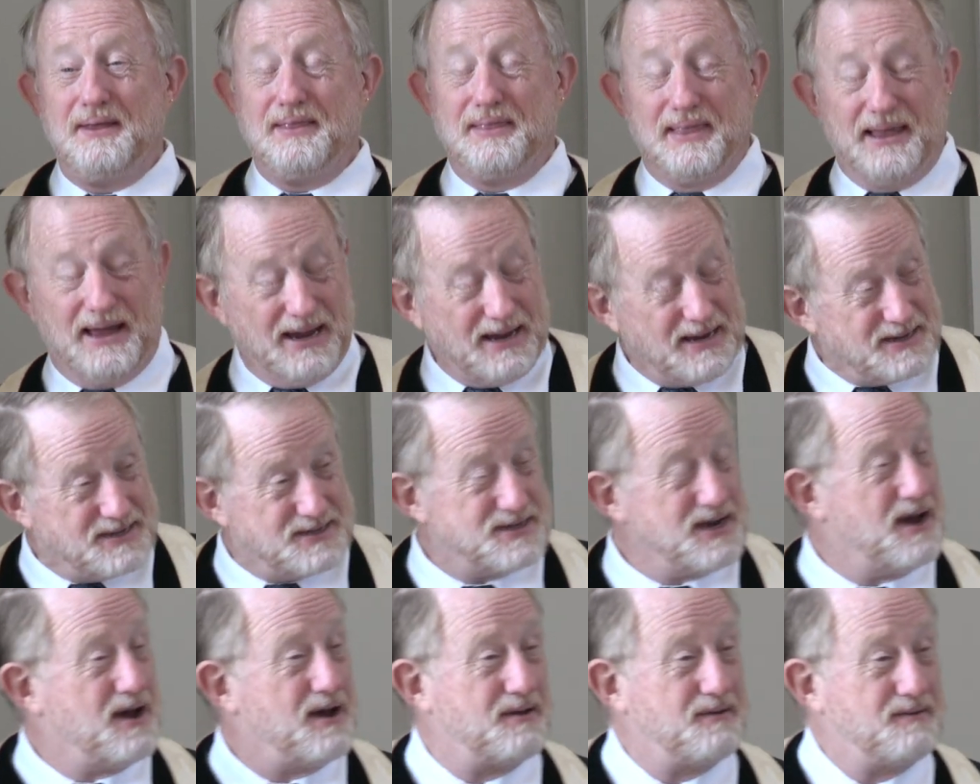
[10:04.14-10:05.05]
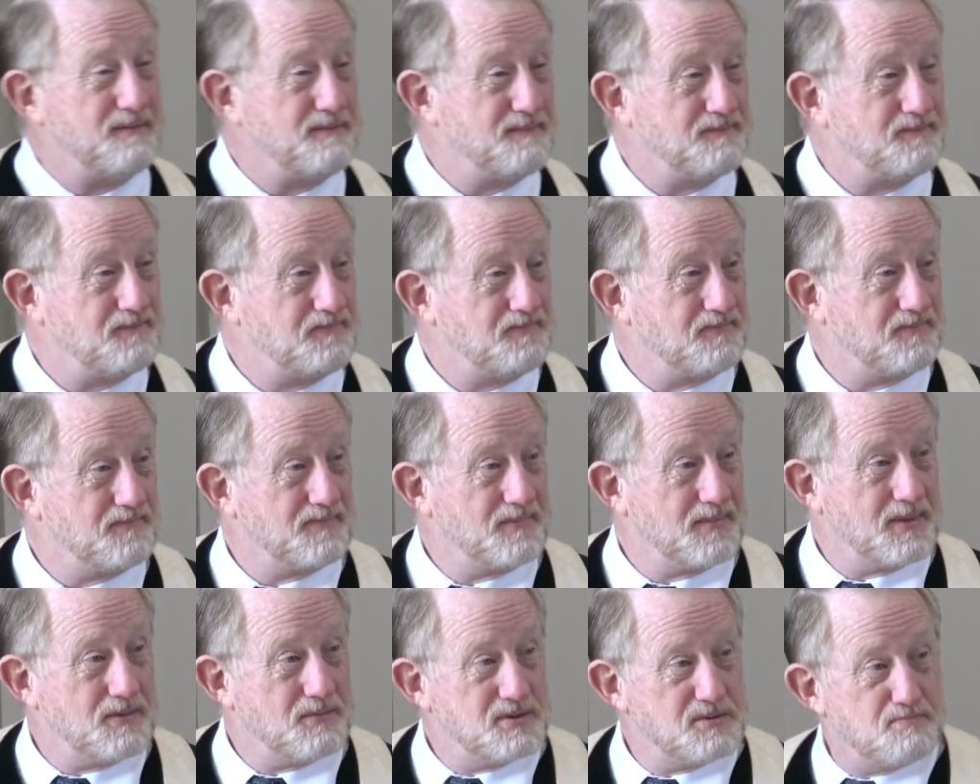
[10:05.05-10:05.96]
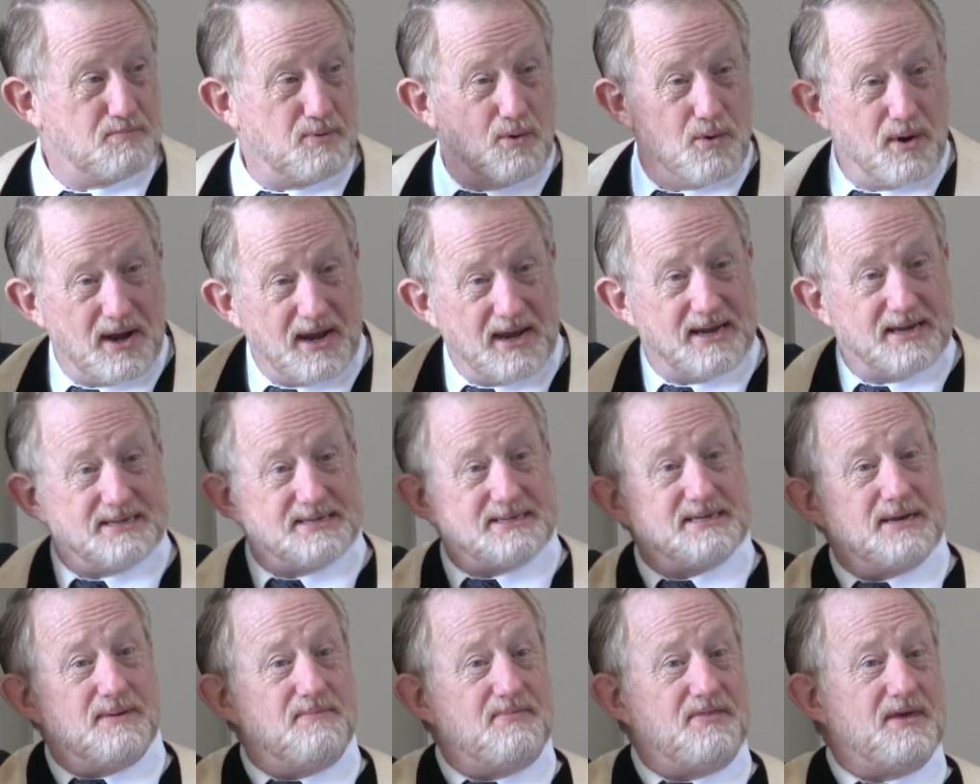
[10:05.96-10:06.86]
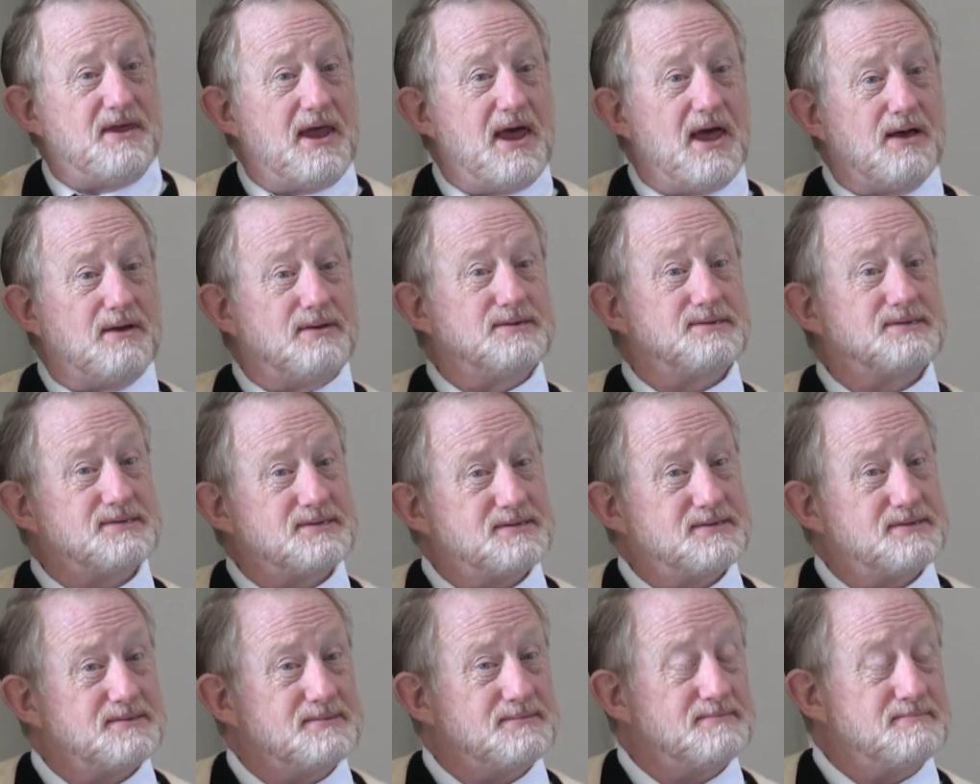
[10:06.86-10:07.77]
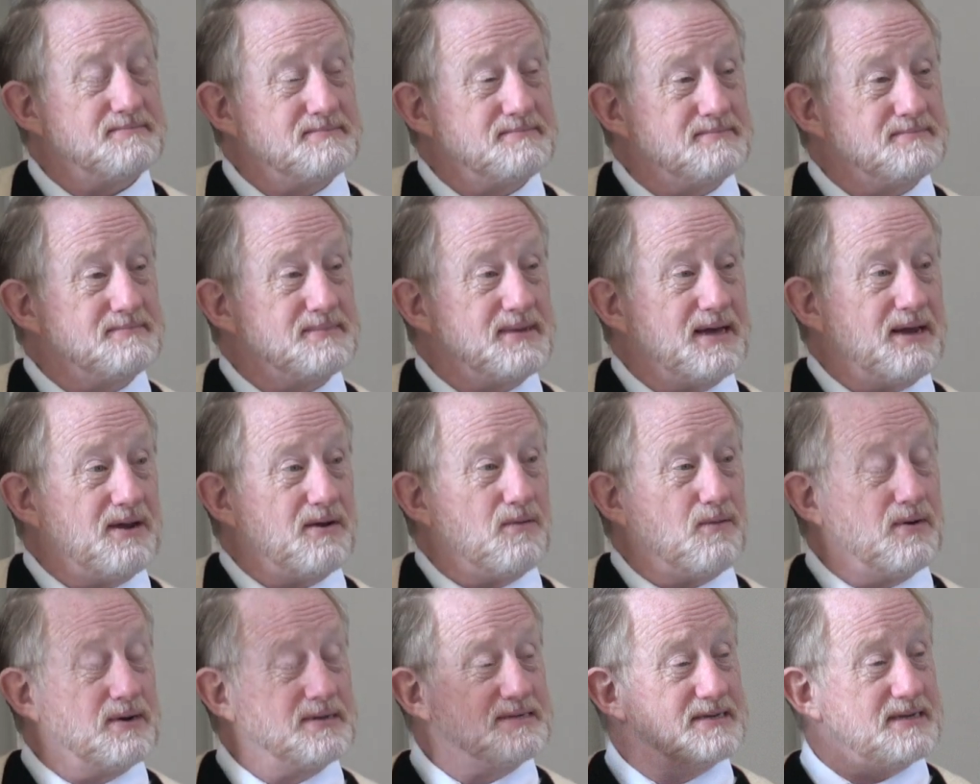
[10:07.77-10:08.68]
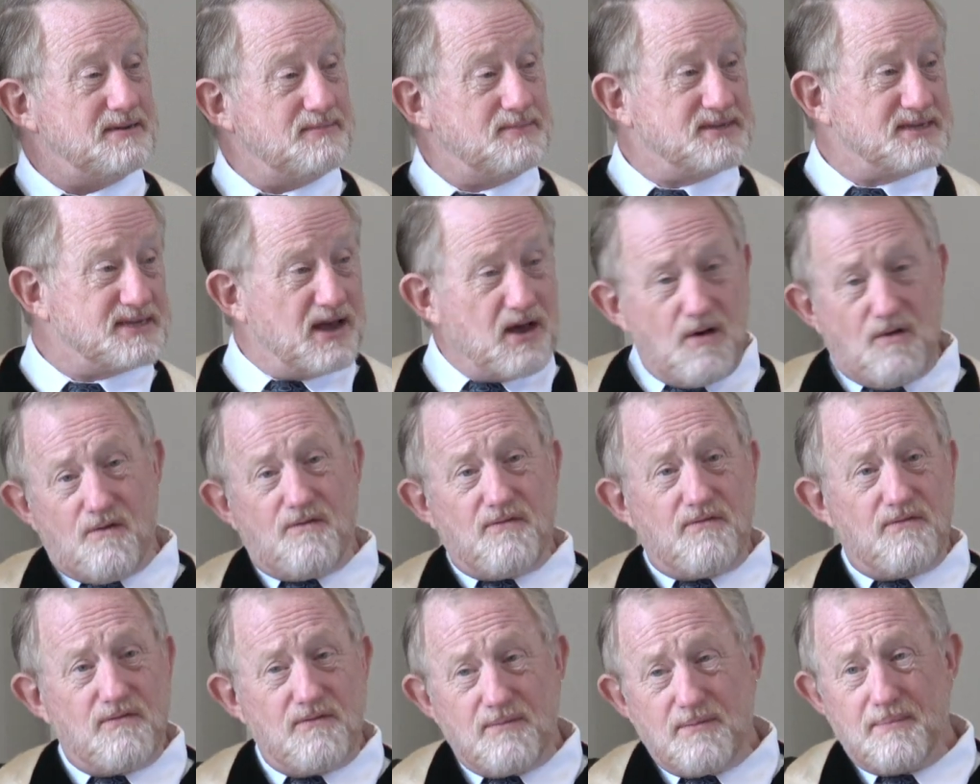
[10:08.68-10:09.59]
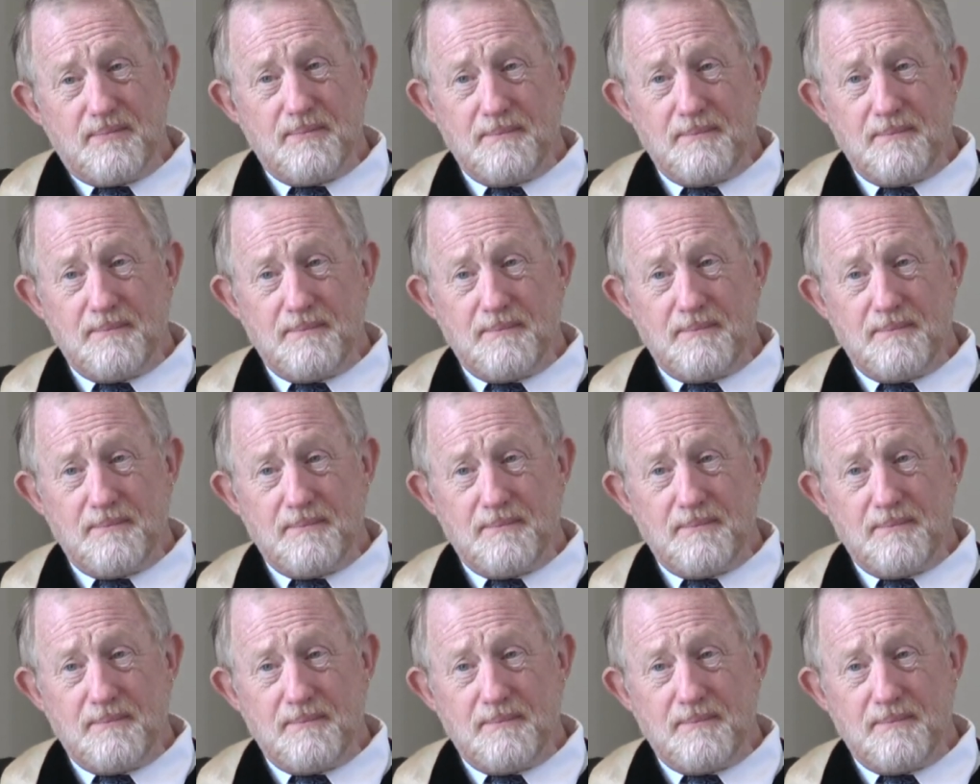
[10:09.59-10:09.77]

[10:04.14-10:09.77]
like John, was pointing to something else, and it wasn't himself.